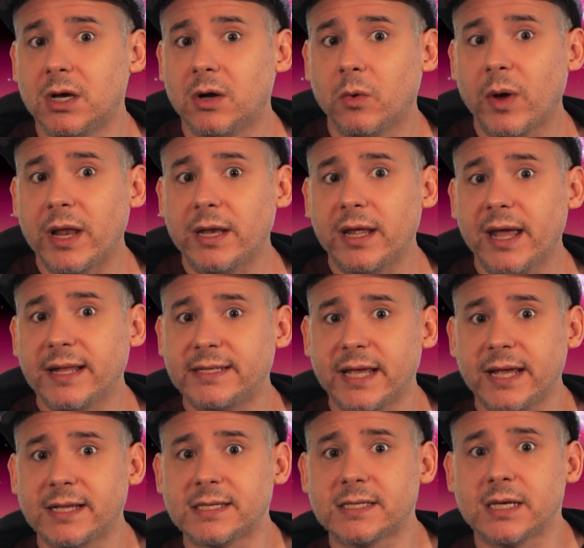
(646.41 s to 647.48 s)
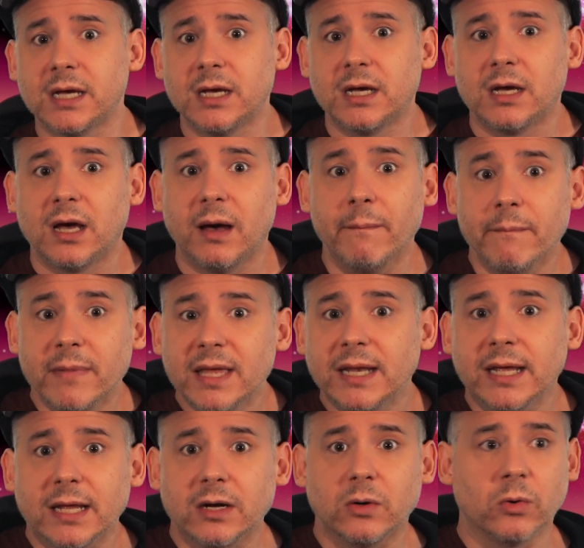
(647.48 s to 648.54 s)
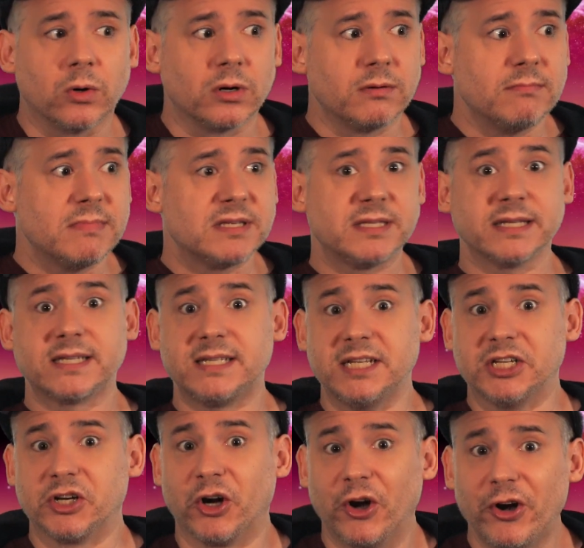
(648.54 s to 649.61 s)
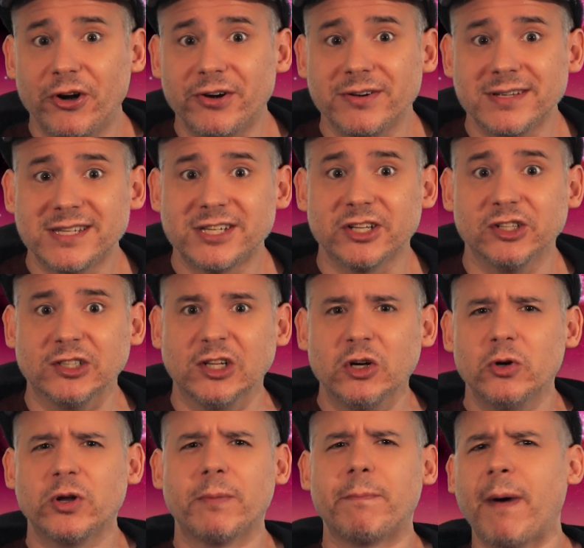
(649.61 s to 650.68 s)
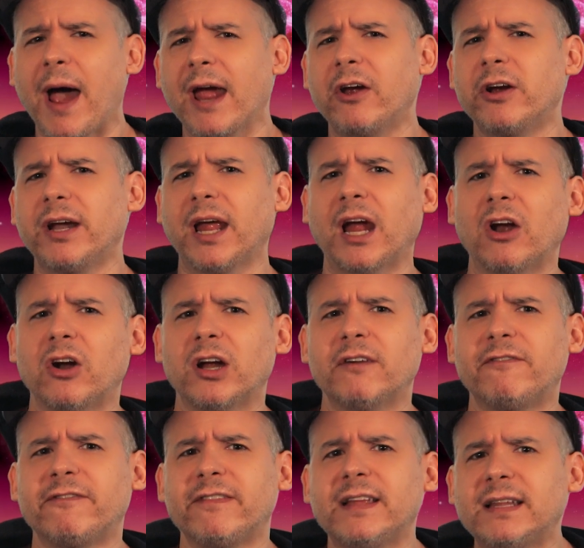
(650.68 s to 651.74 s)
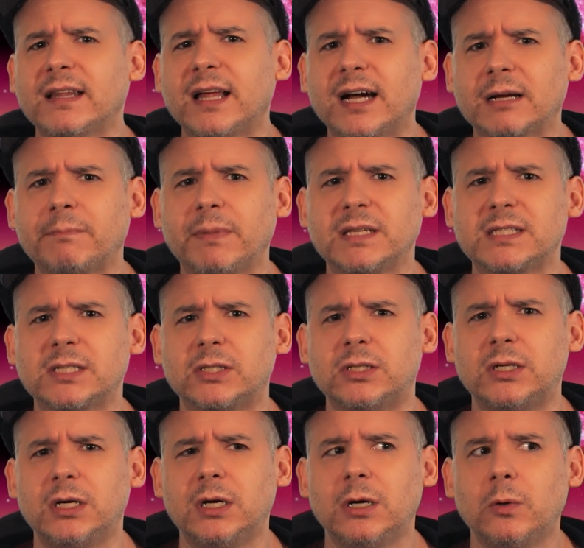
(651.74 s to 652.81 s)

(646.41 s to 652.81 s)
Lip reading: When it takes a minute or 60 turns to load a pirate-era flintlock pistol,